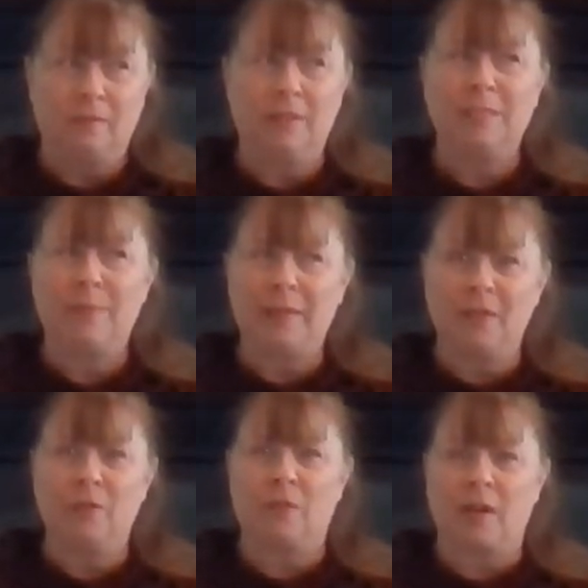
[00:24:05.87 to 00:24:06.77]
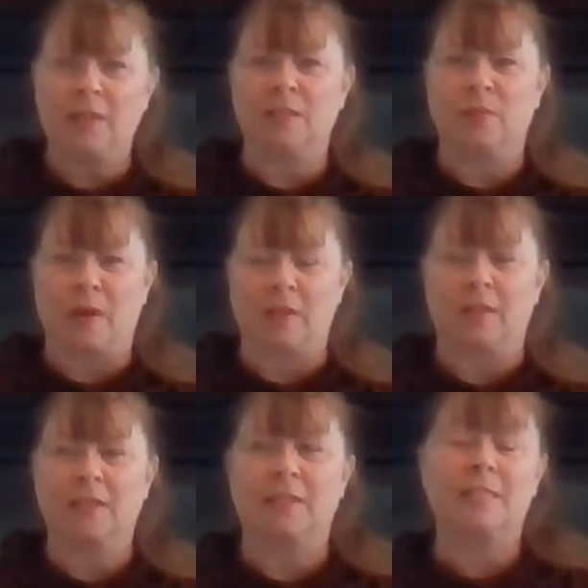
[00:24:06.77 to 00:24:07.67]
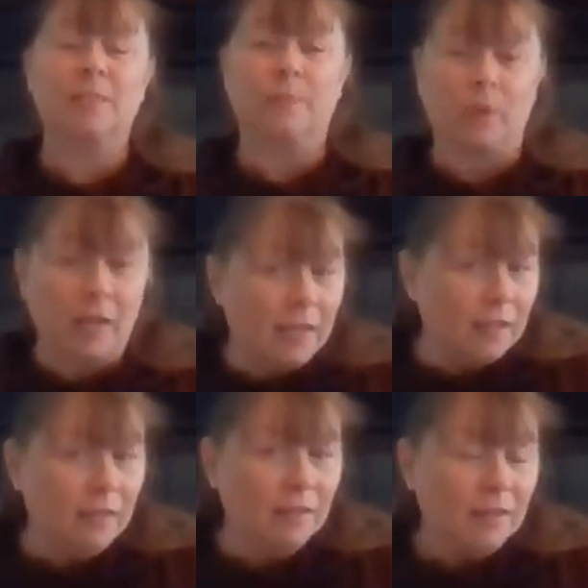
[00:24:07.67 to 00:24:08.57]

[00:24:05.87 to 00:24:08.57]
It's been a little crazy weather because it's spring,